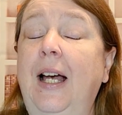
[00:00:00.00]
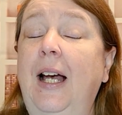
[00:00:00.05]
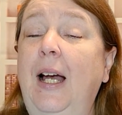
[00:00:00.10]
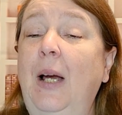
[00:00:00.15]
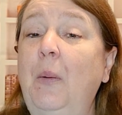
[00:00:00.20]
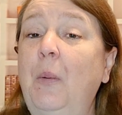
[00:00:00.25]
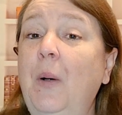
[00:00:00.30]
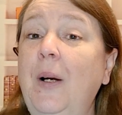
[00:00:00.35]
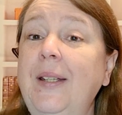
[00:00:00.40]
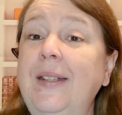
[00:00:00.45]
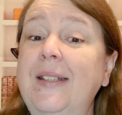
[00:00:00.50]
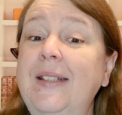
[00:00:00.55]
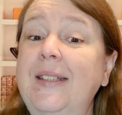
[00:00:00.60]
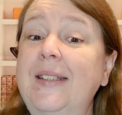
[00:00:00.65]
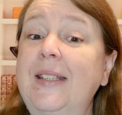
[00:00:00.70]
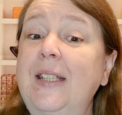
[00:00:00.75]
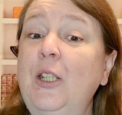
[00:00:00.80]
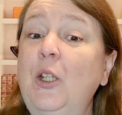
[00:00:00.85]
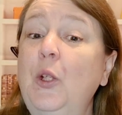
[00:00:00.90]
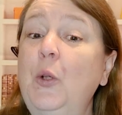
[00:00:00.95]
I want to
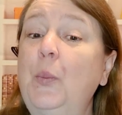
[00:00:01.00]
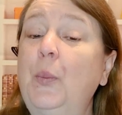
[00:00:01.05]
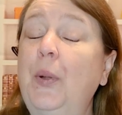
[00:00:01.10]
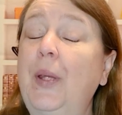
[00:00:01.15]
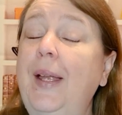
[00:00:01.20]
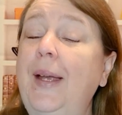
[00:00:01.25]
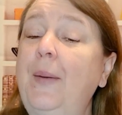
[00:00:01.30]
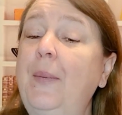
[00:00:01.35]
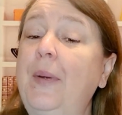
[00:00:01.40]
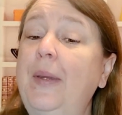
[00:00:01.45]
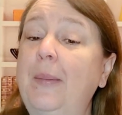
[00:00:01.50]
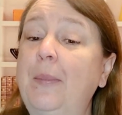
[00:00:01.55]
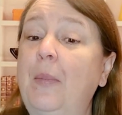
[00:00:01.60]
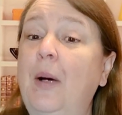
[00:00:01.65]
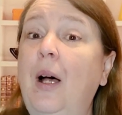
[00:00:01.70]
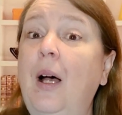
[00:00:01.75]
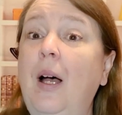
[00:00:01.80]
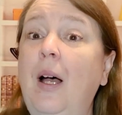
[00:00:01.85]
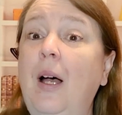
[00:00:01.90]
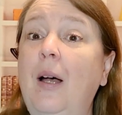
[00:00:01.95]
see you play with
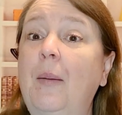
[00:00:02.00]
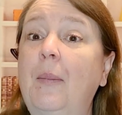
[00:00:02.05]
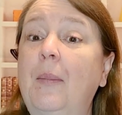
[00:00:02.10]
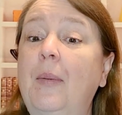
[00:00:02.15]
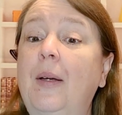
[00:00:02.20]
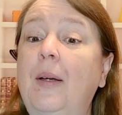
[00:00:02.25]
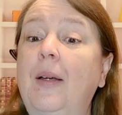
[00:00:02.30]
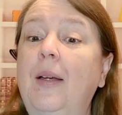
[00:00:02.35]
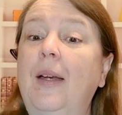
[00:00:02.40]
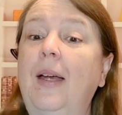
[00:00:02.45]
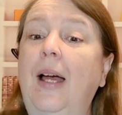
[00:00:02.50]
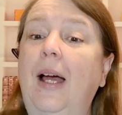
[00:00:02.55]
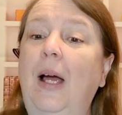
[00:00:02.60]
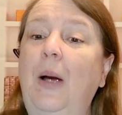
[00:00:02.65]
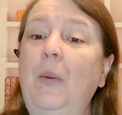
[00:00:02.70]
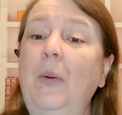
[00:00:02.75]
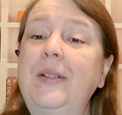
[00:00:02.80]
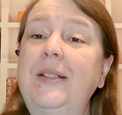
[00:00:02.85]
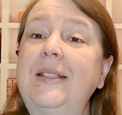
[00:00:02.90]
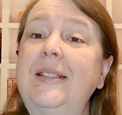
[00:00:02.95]
mom. I
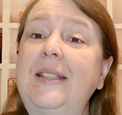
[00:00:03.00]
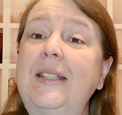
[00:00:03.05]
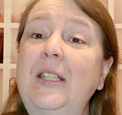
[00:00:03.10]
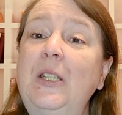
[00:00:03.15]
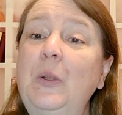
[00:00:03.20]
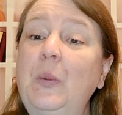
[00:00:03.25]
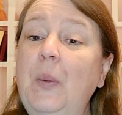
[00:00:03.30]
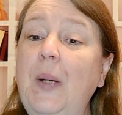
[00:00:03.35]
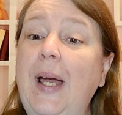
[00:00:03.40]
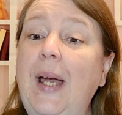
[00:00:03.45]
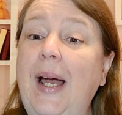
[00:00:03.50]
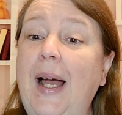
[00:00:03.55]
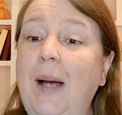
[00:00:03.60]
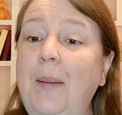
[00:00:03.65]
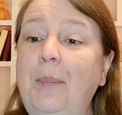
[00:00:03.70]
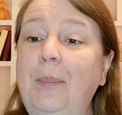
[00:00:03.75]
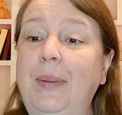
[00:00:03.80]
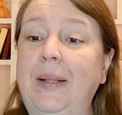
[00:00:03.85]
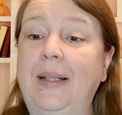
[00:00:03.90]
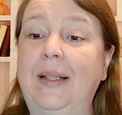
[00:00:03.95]
want to see you
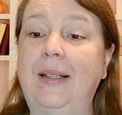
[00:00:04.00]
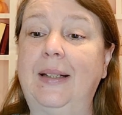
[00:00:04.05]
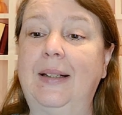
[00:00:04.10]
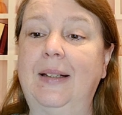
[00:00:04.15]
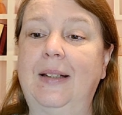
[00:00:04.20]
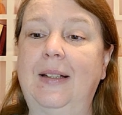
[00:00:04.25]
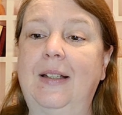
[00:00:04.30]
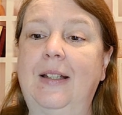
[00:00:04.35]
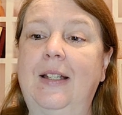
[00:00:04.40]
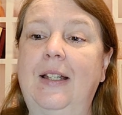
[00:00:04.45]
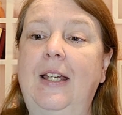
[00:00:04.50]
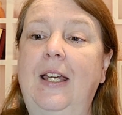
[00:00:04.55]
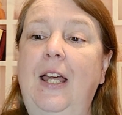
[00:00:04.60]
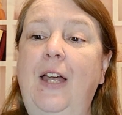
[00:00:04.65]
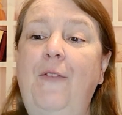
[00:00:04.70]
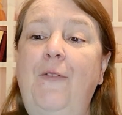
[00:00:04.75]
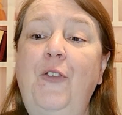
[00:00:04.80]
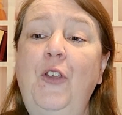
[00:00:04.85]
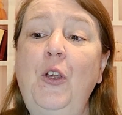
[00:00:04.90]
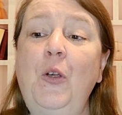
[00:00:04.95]
happy.
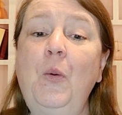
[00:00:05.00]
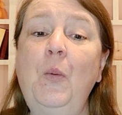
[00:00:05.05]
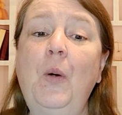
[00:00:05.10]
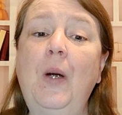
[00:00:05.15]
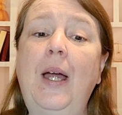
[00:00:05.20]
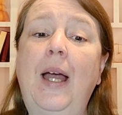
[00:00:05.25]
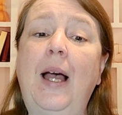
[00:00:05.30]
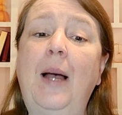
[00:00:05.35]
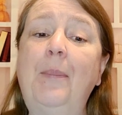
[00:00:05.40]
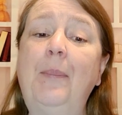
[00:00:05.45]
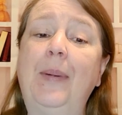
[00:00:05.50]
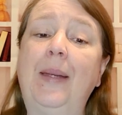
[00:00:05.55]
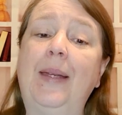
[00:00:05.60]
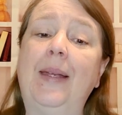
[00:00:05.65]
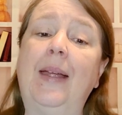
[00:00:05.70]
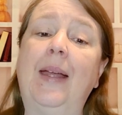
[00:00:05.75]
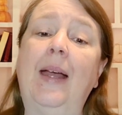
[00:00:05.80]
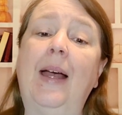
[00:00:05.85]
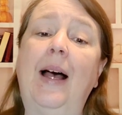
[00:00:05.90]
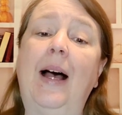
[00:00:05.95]
If you were
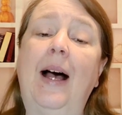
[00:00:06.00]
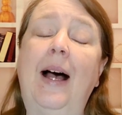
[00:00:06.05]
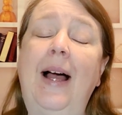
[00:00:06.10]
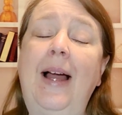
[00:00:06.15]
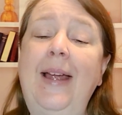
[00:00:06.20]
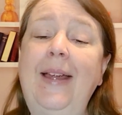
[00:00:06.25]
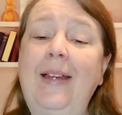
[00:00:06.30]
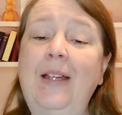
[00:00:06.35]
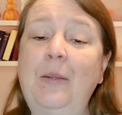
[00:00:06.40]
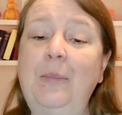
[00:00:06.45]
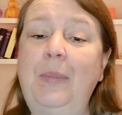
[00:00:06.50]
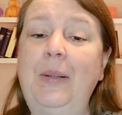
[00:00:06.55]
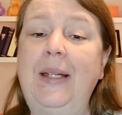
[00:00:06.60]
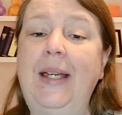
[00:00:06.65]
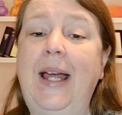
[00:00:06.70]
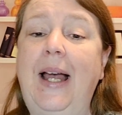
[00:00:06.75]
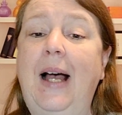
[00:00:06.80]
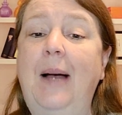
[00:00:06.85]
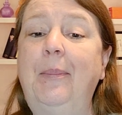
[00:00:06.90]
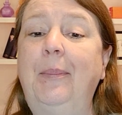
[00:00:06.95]
happy, I could be
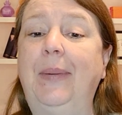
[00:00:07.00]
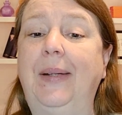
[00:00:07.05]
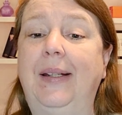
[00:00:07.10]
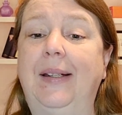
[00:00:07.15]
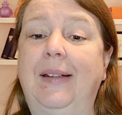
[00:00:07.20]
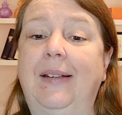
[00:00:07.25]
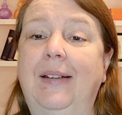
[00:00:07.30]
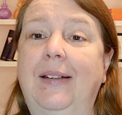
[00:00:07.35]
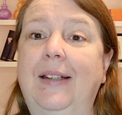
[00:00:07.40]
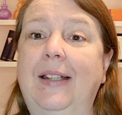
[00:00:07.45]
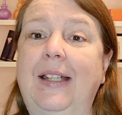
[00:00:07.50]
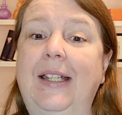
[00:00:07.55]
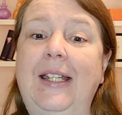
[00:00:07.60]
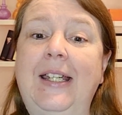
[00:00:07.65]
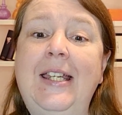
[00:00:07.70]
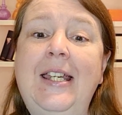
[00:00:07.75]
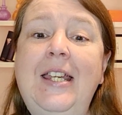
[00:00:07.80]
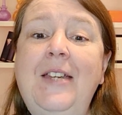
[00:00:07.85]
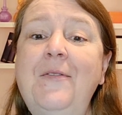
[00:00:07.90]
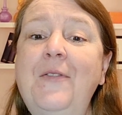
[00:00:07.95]
happy.
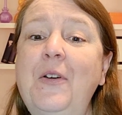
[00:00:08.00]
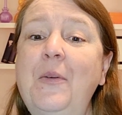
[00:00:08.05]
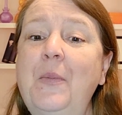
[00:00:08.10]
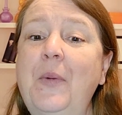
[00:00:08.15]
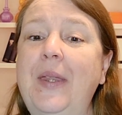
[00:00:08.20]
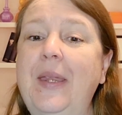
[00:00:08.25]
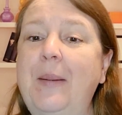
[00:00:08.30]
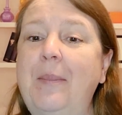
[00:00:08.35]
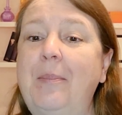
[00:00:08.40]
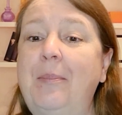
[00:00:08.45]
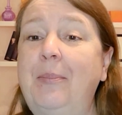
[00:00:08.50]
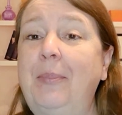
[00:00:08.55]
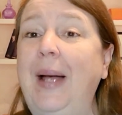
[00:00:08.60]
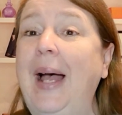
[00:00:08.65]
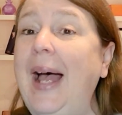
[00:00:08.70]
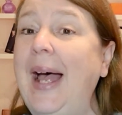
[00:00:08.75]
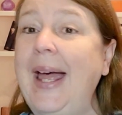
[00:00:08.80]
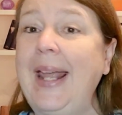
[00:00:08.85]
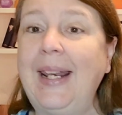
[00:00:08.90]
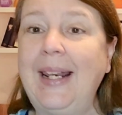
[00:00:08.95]
Even with a
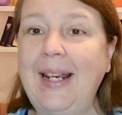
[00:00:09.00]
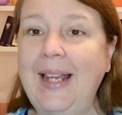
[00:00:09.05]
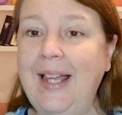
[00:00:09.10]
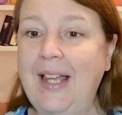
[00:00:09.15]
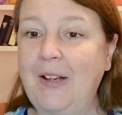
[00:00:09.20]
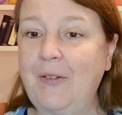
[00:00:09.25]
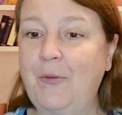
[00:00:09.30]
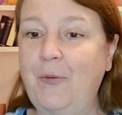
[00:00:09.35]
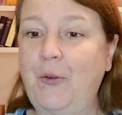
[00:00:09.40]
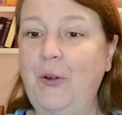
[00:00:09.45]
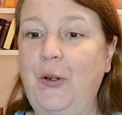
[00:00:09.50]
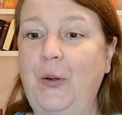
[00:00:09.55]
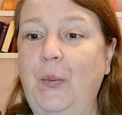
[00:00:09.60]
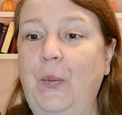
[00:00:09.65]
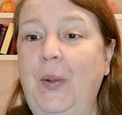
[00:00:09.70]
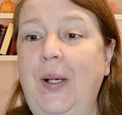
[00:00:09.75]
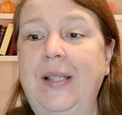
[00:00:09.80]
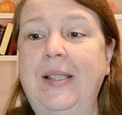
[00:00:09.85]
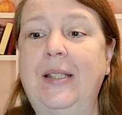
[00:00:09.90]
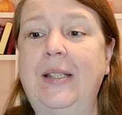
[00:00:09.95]
bad leg for the
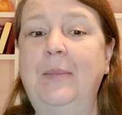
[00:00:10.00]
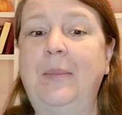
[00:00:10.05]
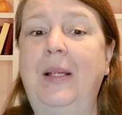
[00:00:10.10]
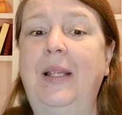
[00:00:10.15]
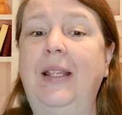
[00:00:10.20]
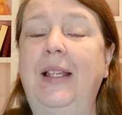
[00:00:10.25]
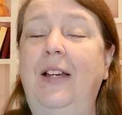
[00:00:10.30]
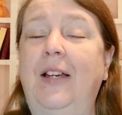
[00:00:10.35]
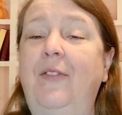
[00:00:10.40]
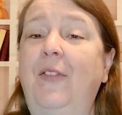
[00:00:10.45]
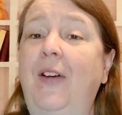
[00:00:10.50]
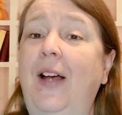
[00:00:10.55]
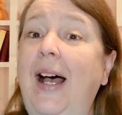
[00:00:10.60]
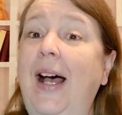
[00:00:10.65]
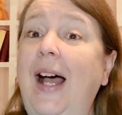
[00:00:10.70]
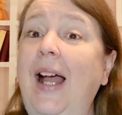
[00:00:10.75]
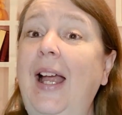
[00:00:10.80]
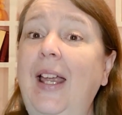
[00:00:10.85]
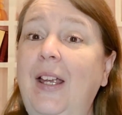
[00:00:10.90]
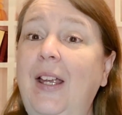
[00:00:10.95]
rest of my life,
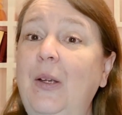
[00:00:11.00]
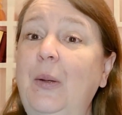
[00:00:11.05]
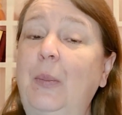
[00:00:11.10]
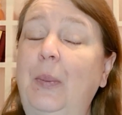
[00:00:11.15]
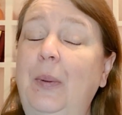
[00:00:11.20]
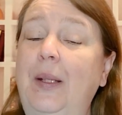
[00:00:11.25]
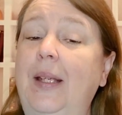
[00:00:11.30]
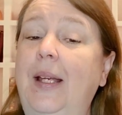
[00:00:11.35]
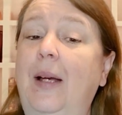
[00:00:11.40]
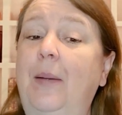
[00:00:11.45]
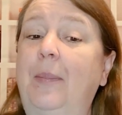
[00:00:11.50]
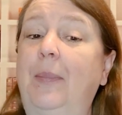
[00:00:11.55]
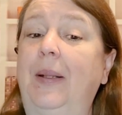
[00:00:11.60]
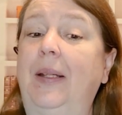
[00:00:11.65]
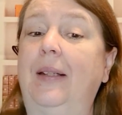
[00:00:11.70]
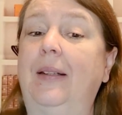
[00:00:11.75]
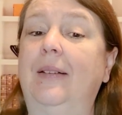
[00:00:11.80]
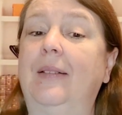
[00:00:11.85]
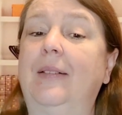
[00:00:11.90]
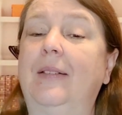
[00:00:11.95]
I could be
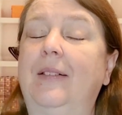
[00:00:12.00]
happy.